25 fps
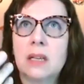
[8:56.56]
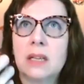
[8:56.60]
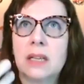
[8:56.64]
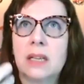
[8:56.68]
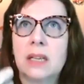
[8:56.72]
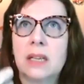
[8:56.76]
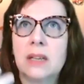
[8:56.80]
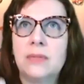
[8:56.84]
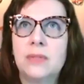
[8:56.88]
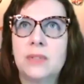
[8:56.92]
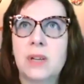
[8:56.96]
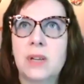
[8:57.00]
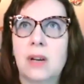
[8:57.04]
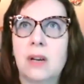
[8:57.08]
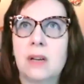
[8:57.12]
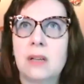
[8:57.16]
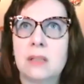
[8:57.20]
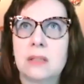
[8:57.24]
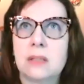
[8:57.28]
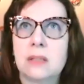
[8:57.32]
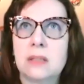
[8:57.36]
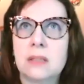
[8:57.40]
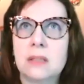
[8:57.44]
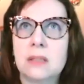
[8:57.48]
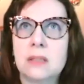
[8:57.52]
give to
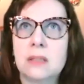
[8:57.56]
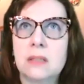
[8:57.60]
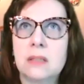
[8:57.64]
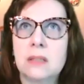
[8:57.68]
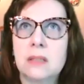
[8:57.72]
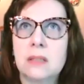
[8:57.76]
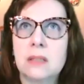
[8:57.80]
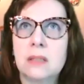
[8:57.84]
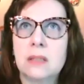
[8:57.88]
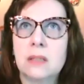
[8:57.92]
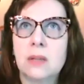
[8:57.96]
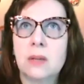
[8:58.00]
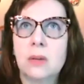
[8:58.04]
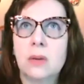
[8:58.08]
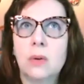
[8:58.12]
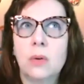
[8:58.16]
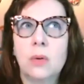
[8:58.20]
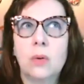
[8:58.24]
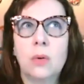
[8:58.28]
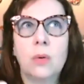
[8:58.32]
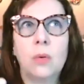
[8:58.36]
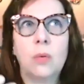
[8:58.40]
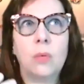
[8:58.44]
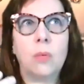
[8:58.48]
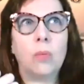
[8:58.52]
us.
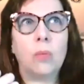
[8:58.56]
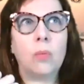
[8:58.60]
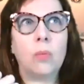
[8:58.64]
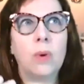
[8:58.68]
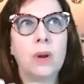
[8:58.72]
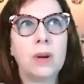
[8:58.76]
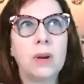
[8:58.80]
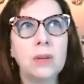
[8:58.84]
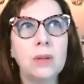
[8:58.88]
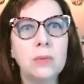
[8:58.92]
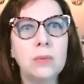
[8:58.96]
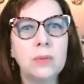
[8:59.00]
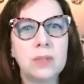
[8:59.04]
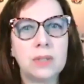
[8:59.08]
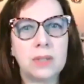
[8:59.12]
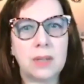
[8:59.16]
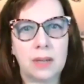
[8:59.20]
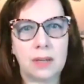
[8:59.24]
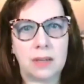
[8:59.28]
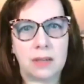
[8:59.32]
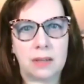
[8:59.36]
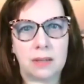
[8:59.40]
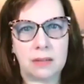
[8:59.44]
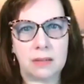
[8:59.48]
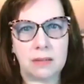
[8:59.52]
What are you
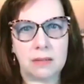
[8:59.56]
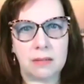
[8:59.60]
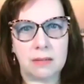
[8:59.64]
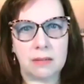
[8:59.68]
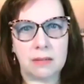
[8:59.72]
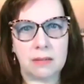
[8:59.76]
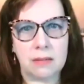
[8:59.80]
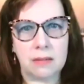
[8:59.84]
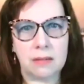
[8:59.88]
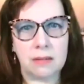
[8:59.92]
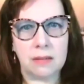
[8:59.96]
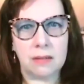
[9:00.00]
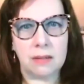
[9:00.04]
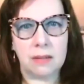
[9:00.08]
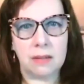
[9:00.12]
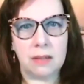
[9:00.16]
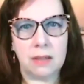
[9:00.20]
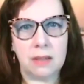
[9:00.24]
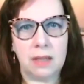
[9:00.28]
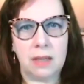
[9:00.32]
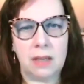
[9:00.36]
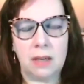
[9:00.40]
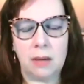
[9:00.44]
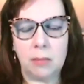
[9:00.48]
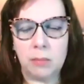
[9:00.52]
saying?
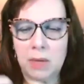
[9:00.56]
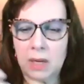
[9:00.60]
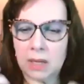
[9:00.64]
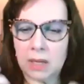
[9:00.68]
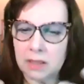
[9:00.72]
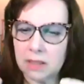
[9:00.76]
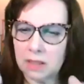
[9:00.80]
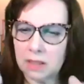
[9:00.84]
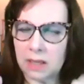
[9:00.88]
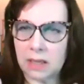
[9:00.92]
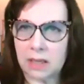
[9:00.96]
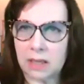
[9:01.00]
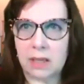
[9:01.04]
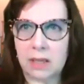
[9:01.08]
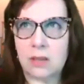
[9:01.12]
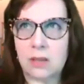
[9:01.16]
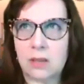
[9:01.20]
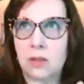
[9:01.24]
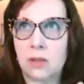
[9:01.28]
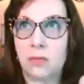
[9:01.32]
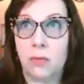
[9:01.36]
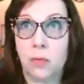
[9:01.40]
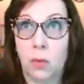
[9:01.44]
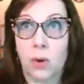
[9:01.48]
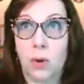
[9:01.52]
And I'm not saying that
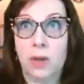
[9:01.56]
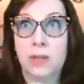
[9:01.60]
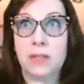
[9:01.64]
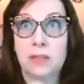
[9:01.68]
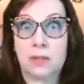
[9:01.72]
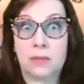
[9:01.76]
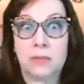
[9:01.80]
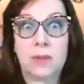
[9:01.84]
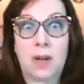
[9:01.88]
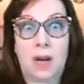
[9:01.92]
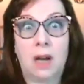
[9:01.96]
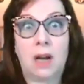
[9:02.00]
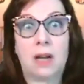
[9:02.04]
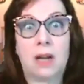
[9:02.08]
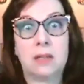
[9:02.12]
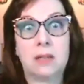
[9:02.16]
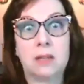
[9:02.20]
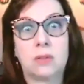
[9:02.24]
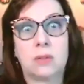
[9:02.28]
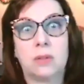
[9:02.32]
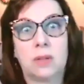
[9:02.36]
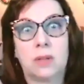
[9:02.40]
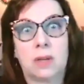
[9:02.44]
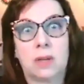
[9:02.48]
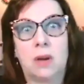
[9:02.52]
the voice of God is going to